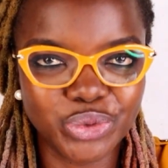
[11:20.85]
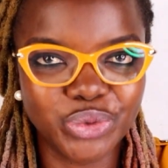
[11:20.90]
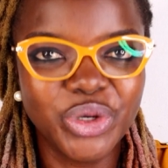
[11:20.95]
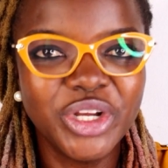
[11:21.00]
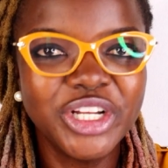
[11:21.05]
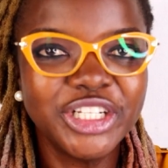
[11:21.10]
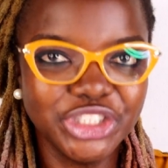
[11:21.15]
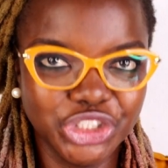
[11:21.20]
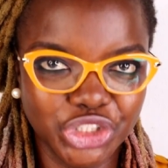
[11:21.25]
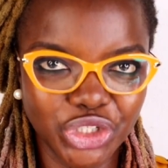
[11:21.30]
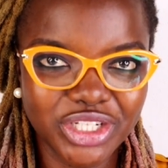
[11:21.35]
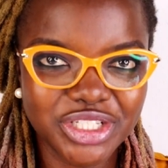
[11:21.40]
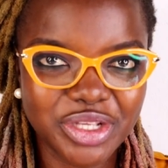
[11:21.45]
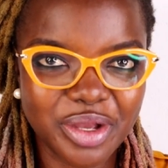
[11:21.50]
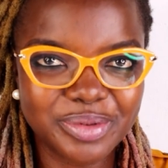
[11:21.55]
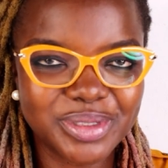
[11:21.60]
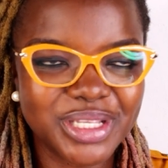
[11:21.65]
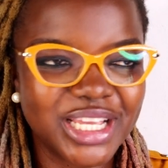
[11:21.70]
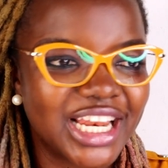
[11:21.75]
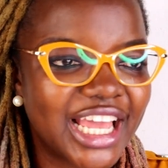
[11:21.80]
Do you understand
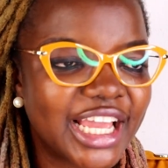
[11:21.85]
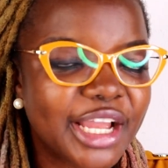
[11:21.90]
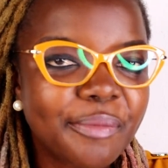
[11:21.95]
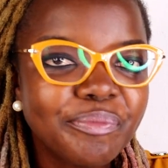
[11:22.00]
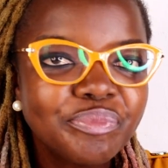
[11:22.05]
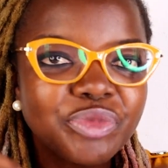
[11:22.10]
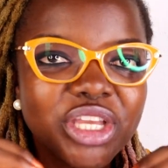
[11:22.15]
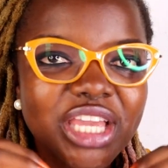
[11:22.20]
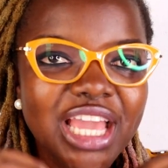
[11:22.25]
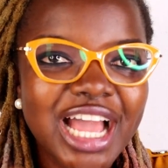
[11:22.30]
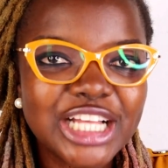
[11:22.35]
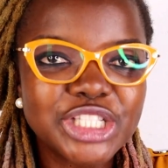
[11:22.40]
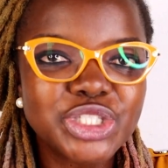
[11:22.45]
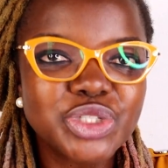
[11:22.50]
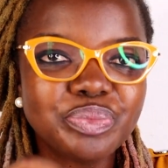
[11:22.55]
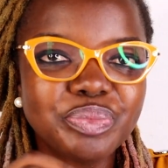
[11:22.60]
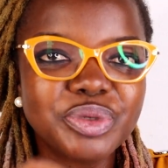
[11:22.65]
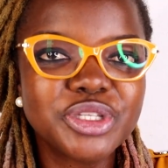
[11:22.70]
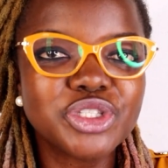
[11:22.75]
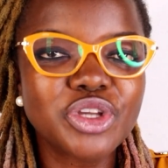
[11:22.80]
what I'm saying? Like, it has
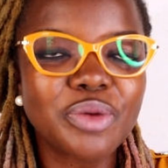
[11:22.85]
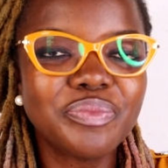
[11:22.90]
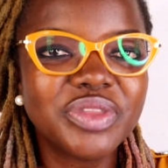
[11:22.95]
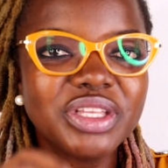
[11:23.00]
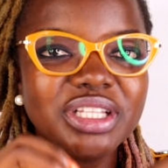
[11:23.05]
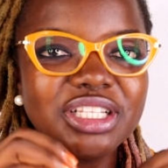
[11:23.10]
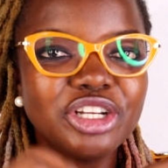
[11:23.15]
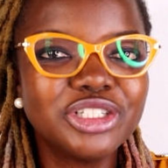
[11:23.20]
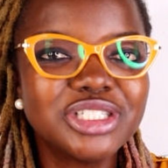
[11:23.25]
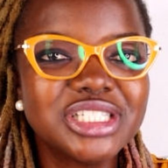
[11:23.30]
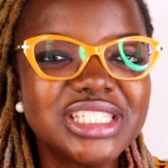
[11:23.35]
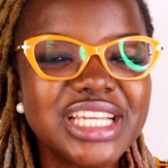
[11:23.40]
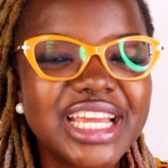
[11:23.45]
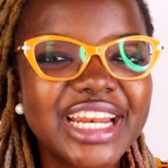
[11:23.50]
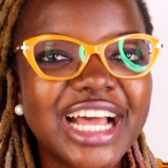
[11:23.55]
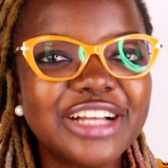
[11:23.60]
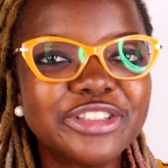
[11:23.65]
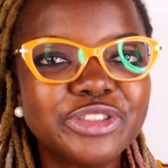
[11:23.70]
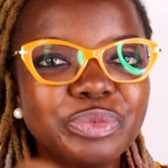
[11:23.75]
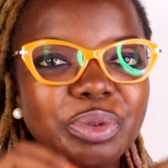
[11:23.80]
to be something, your design
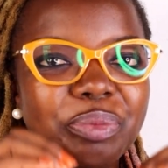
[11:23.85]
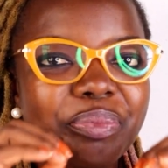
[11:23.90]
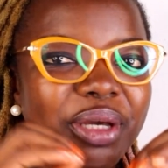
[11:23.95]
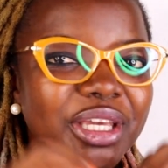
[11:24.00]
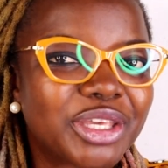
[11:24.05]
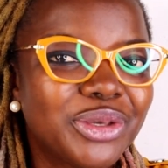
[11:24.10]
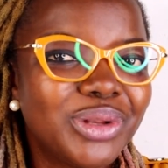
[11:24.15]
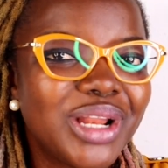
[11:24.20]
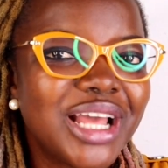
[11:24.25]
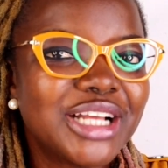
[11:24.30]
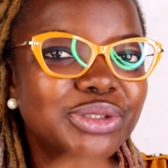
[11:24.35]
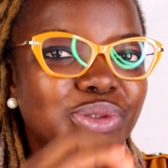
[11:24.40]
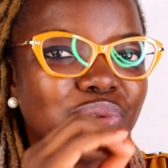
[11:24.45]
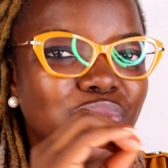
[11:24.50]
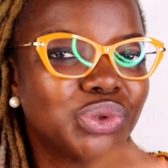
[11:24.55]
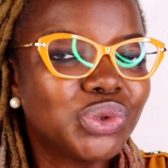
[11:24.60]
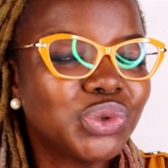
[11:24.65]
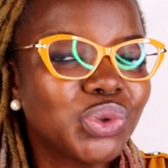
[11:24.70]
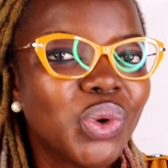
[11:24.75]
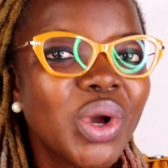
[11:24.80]
has to be peculiar to
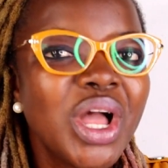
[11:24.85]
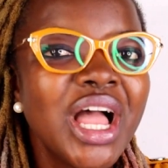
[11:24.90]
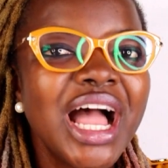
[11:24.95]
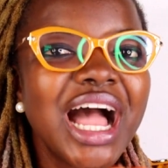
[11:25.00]
you.